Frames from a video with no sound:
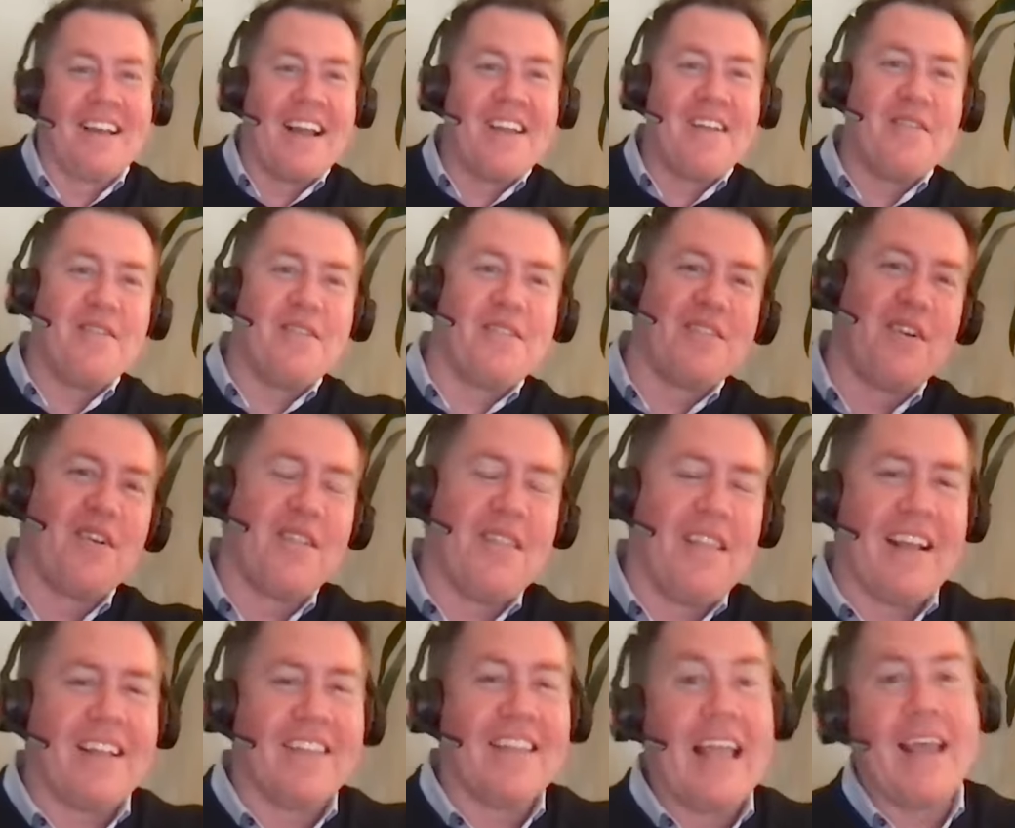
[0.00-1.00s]
I know you started
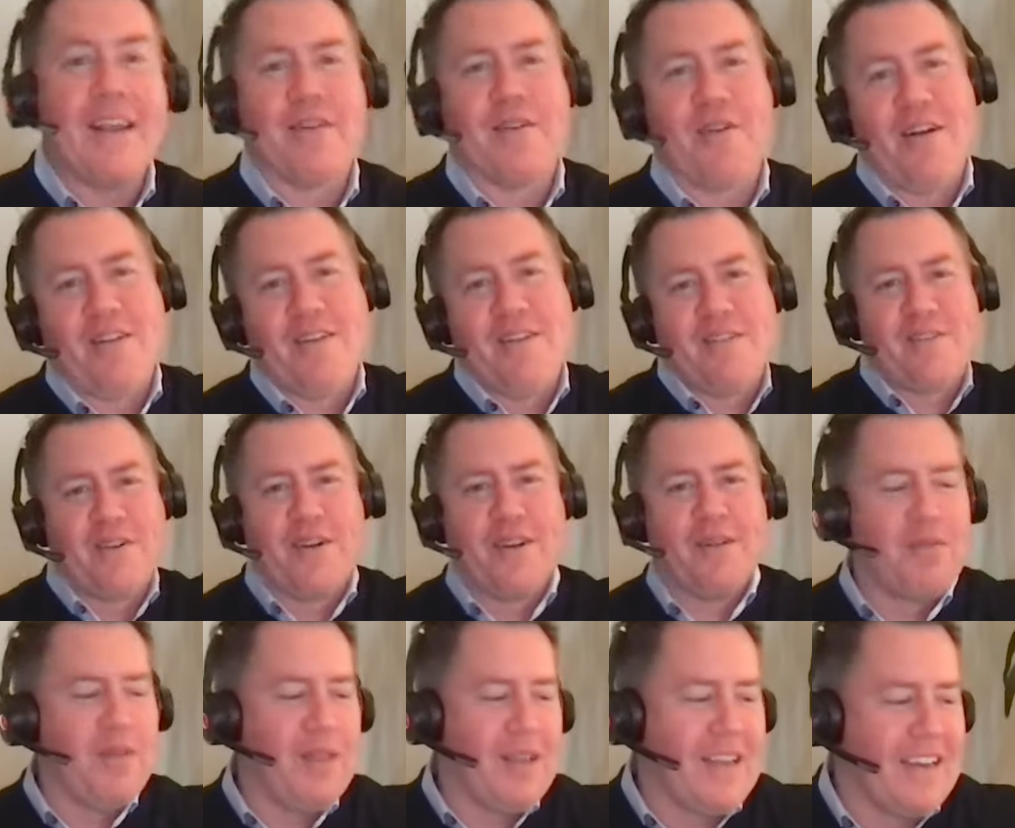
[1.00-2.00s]
like later on. You started
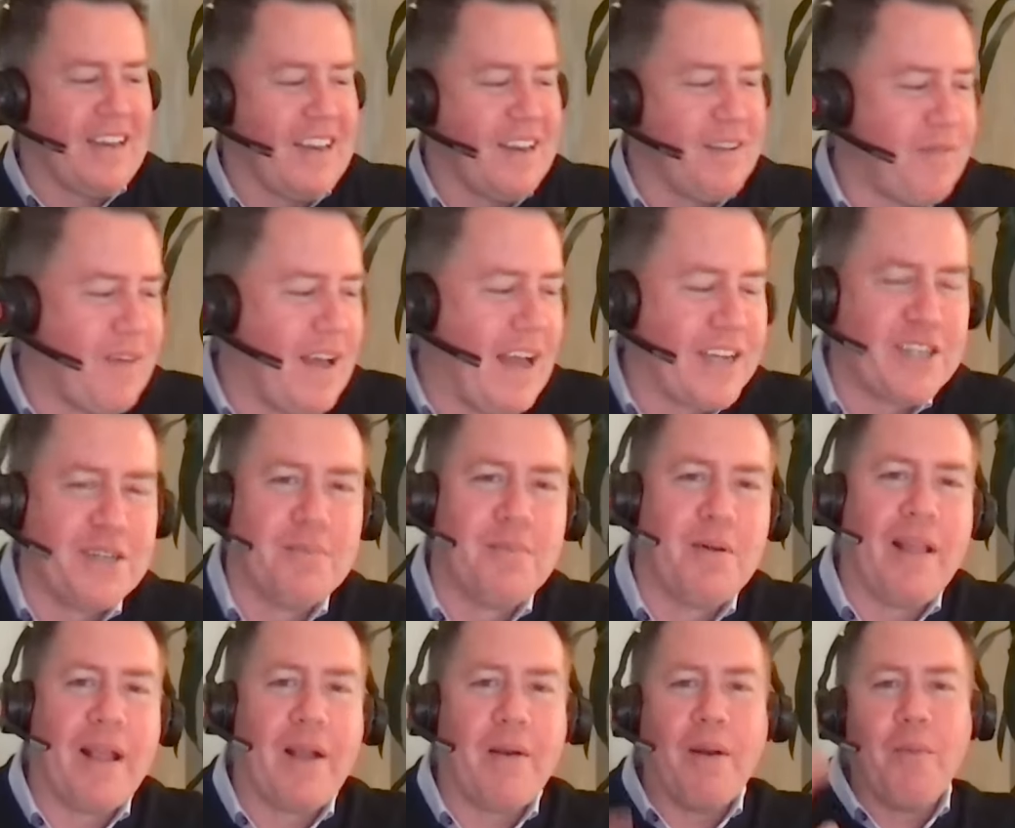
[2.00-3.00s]
yeah. really getting into fashion,
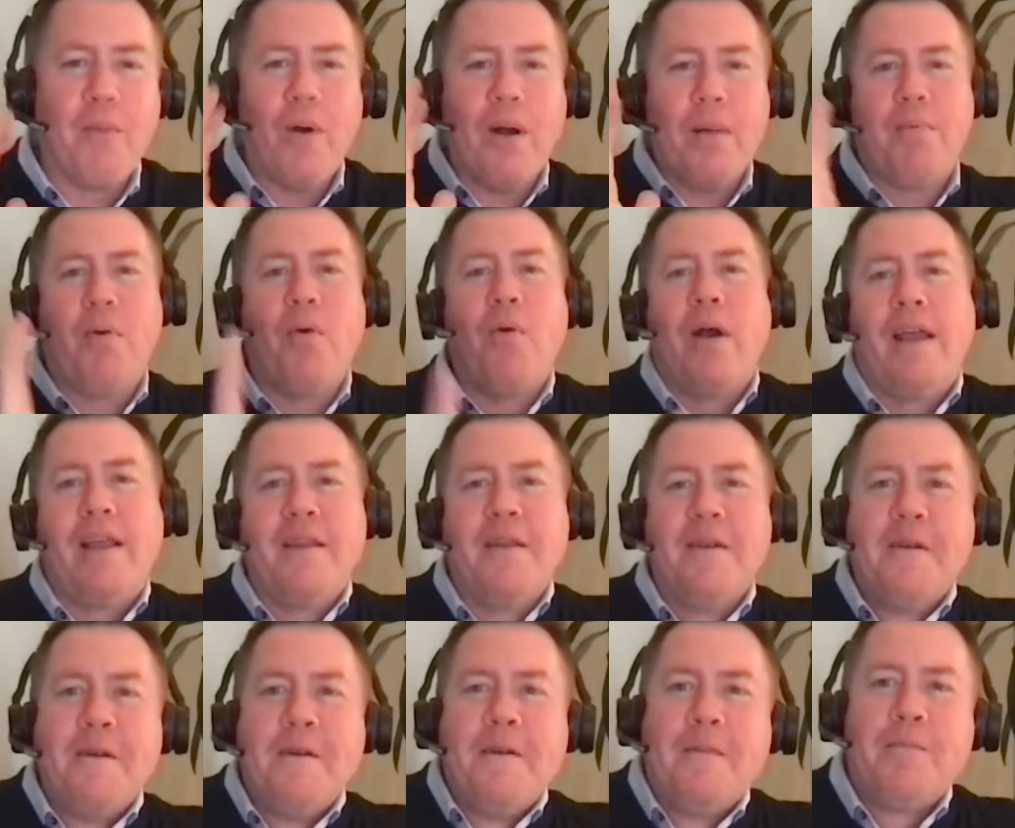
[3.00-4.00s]
but like at what point
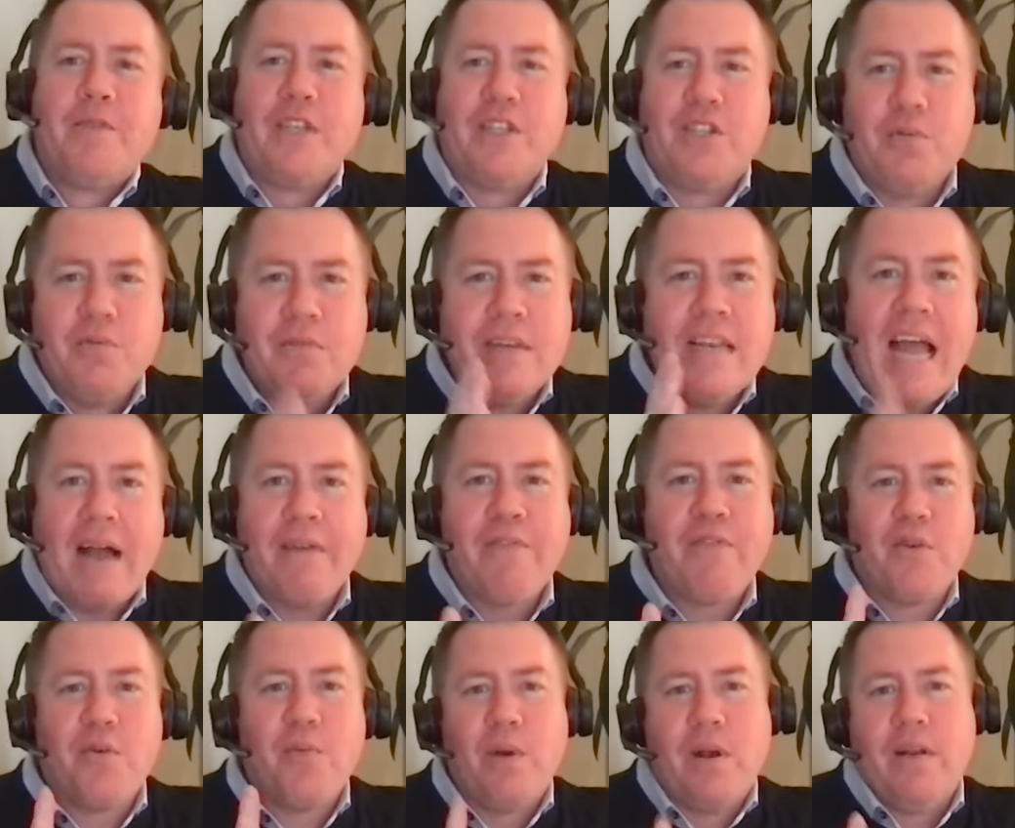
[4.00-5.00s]
did you
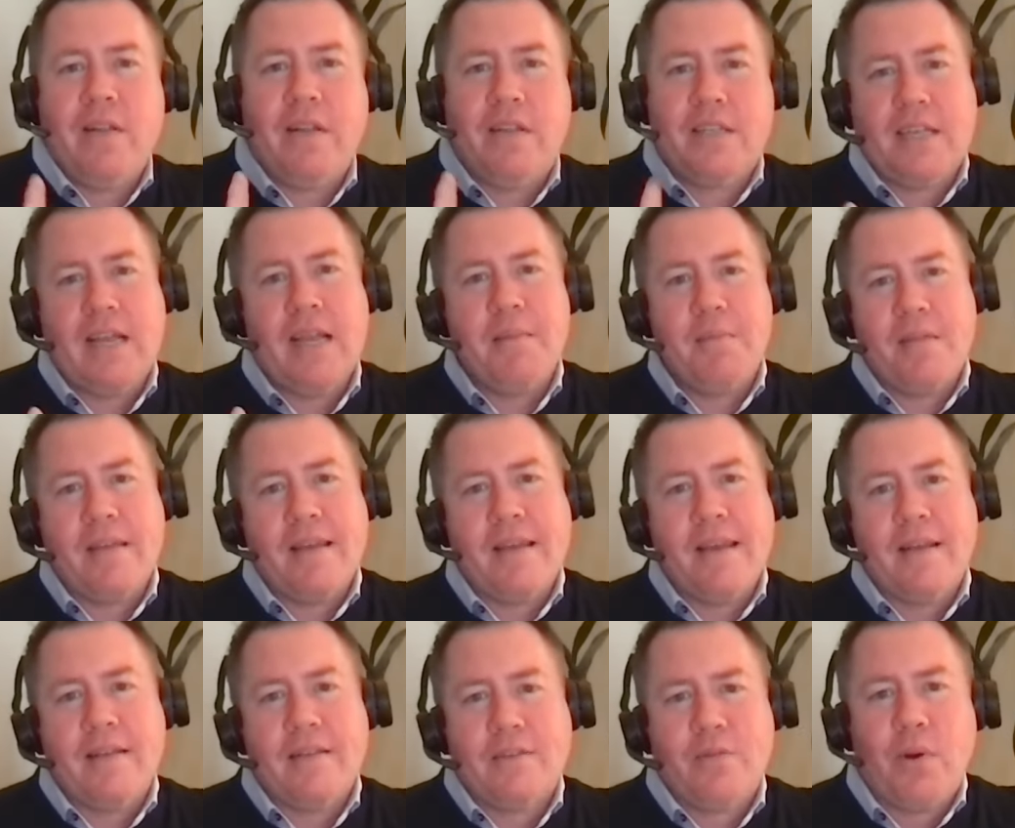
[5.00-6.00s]
never wear the same
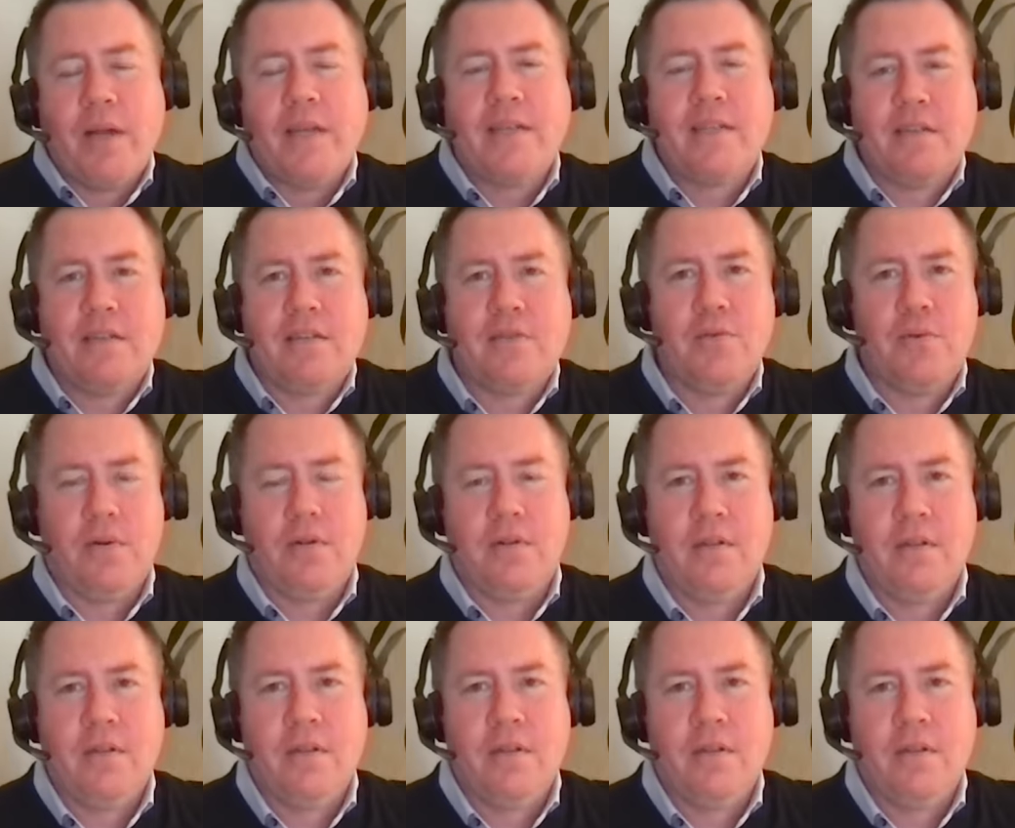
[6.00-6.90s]
thing twice to school?